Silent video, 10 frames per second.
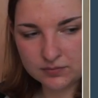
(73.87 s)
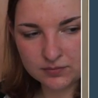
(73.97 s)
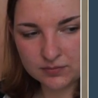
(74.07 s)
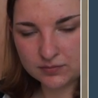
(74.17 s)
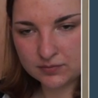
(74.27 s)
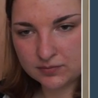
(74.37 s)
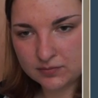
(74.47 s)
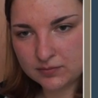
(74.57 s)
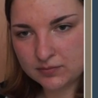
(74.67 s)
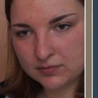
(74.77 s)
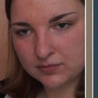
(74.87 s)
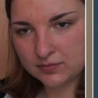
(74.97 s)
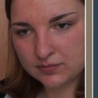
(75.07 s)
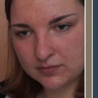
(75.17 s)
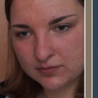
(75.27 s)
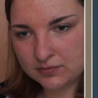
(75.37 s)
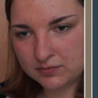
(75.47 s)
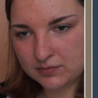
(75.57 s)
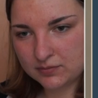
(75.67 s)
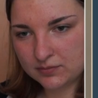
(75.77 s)

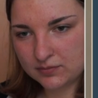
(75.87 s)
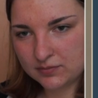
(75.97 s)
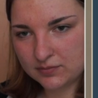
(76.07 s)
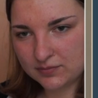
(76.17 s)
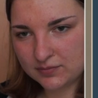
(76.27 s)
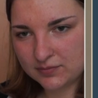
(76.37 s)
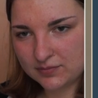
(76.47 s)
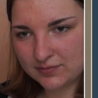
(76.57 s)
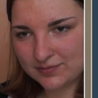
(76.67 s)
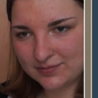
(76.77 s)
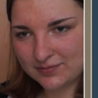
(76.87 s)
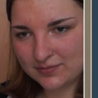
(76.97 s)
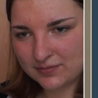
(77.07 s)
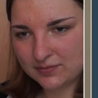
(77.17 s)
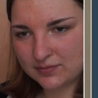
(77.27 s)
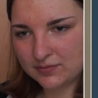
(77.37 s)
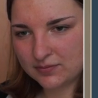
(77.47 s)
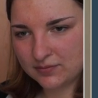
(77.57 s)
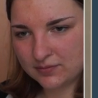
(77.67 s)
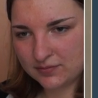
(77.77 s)

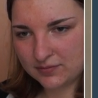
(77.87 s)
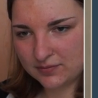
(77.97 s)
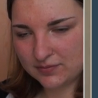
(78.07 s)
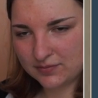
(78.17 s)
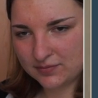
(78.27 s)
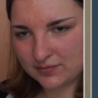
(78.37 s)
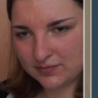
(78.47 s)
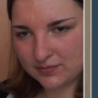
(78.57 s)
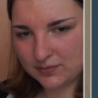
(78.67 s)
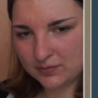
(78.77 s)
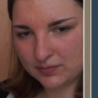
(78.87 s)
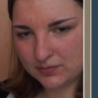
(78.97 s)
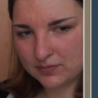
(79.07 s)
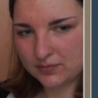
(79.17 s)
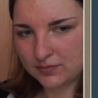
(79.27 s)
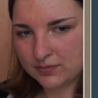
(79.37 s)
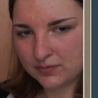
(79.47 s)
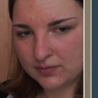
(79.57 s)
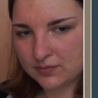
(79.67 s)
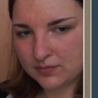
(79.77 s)

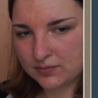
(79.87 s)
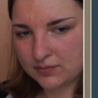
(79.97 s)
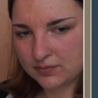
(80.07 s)
The person shown says nothing.